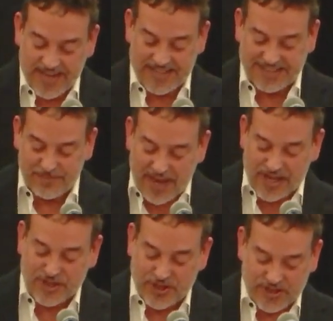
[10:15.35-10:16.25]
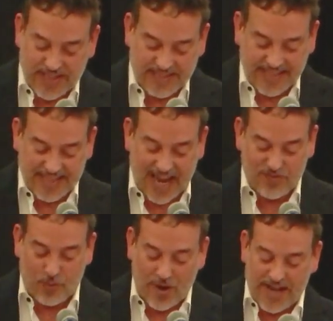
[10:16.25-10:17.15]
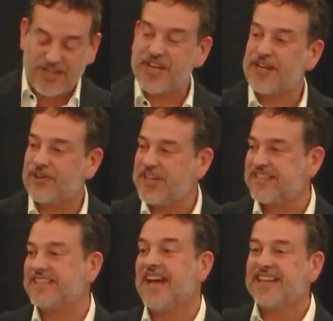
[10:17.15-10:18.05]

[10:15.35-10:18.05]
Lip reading: is to make sure that they can have wage increases